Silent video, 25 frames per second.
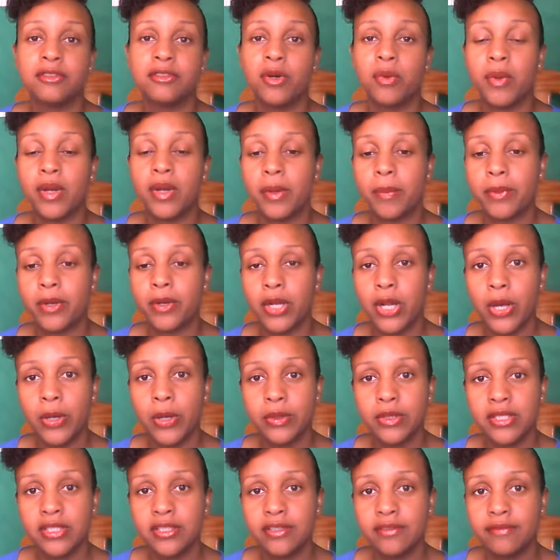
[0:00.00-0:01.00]
I don't
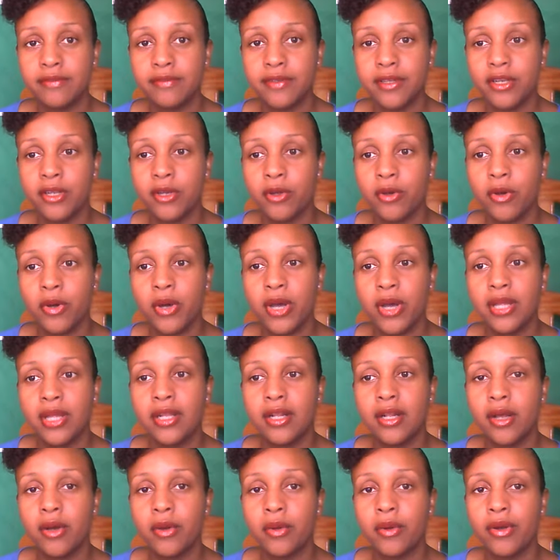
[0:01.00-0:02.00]
want to prolong this
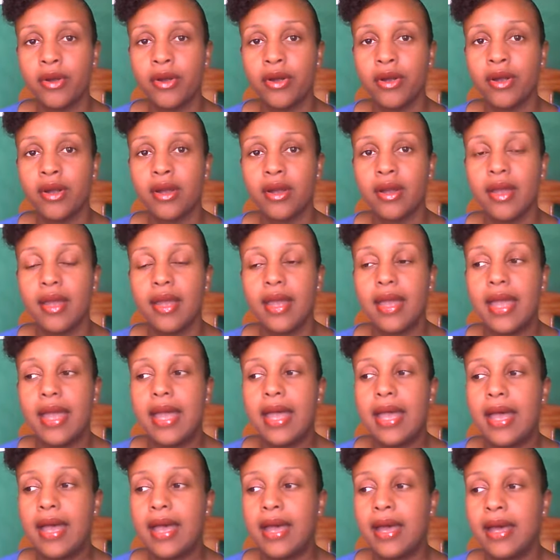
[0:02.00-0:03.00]
video any longer.
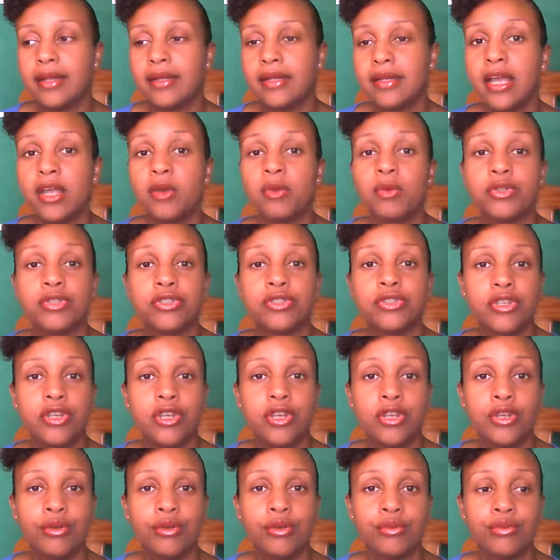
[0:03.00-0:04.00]
And I will
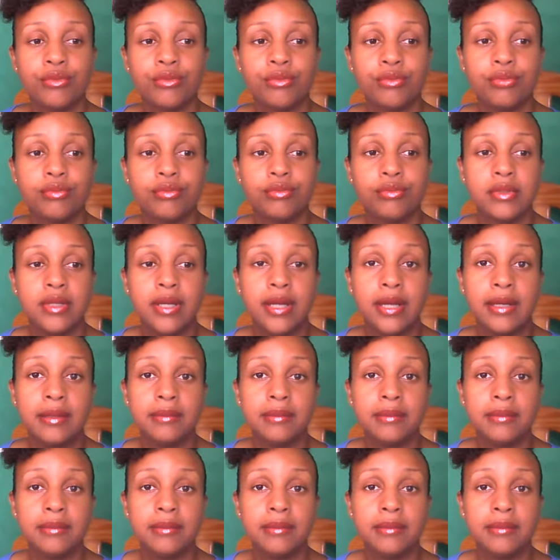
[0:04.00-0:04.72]
see you